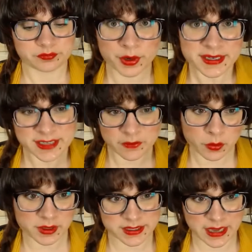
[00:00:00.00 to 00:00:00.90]
brings
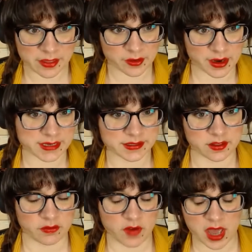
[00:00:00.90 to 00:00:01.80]
everyone together
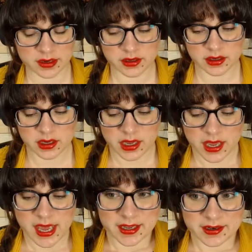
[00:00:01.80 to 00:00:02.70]
into the fun.
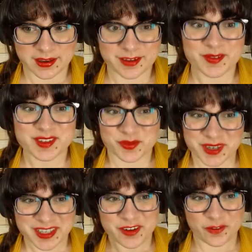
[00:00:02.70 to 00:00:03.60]
And it was
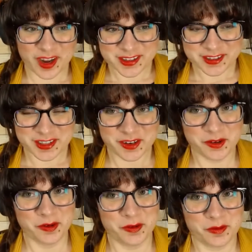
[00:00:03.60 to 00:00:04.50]
really fun
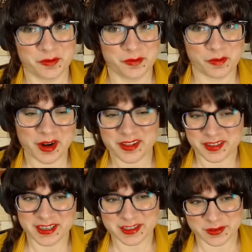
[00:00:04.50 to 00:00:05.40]
one of
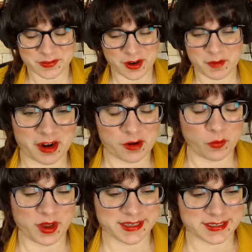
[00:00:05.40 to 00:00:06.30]
the things that was about
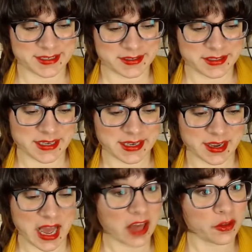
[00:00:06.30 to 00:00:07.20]
it was
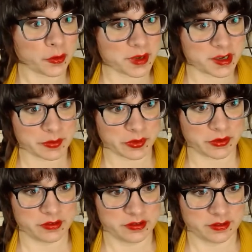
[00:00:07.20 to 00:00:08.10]
seeing other
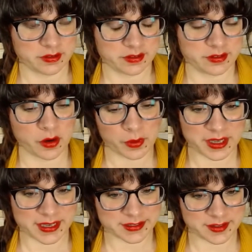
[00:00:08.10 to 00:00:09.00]
people
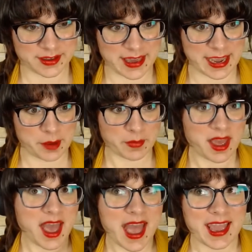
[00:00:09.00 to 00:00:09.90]
going into the
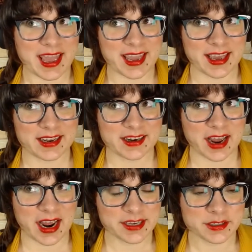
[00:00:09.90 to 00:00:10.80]
game.
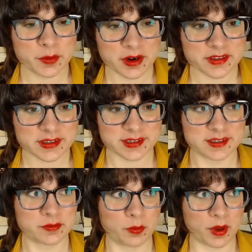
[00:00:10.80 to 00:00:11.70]
And I swear this
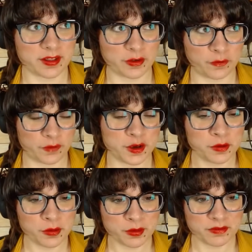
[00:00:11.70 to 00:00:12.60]
is one of the
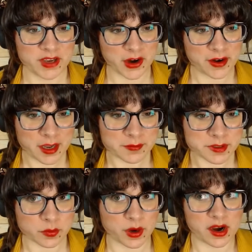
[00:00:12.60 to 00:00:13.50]
few VR
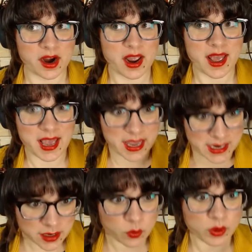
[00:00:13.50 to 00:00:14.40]
games where
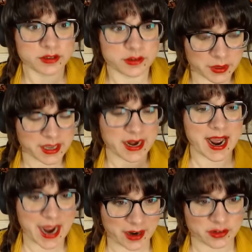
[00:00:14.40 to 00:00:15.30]
anyone doing
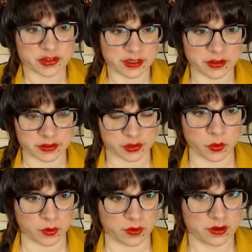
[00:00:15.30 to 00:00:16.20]
it actually looks
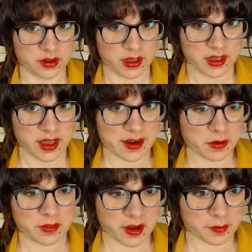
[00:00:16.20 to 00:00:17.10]
cool. I
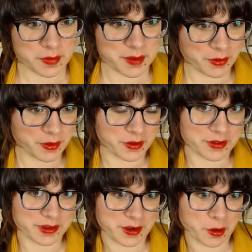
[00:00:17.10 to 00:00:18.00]
know a lot of
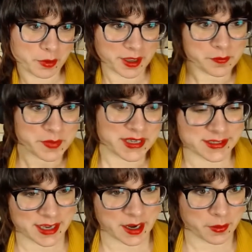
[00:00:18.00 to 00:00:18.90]
people, playing
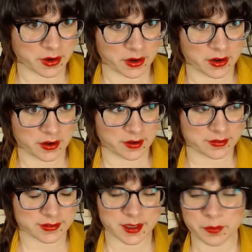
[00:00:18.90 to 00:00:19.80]
Beat Saber,
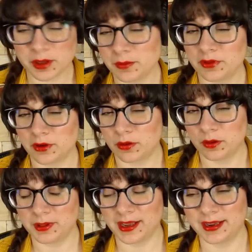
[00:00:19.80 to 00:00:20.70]
some people look
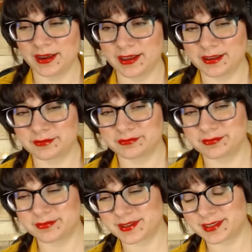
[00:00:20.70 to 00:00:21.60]
cool playing it,
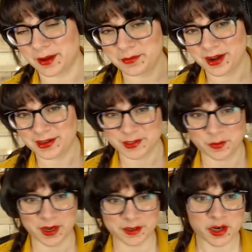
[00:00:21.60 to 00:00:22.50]
some not
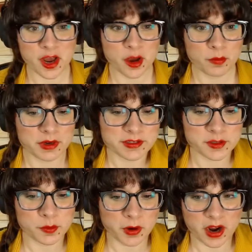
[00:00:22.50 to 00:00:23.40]
so much. But in
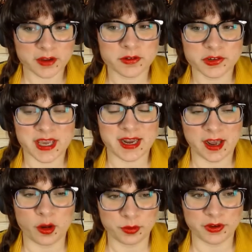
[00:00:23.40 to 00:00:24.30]
Superhot, you just
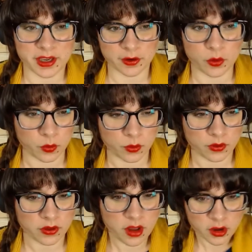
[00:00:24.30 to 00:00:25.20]
can't help looking
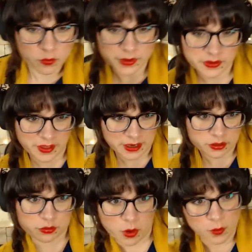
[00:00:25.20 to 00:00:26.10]
cool when you're
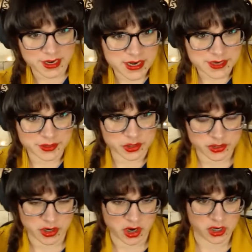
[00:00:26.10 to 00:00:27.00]
like throwing
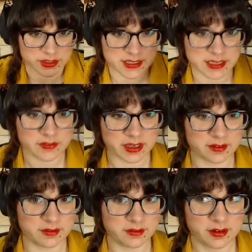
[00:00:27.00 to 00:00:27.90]
ninja stars.
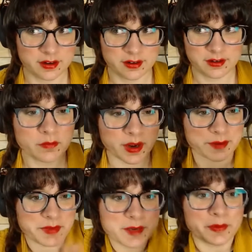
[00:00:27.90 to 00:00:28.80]
Even
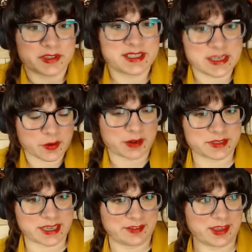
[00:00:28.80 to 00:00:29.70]
when people see you
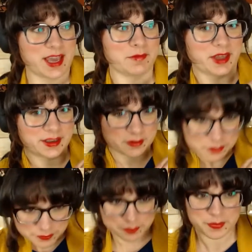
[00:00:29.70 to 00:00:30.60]
outside the game, like,
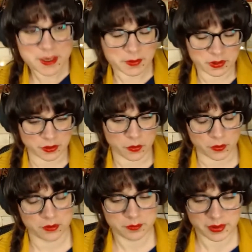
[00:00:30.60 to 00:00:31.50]
people look
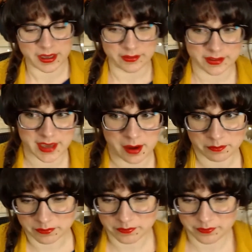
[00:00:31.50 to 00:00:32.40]
cool playing this game.